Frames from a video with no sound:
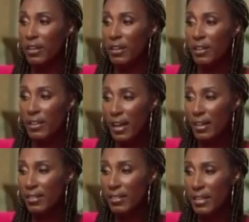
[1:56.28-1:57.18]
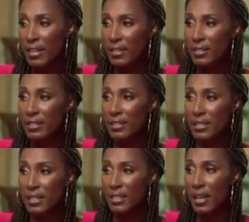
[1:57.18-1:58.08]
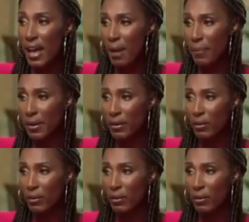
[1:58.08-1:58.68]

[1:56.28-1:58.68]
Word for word: that things didn't happen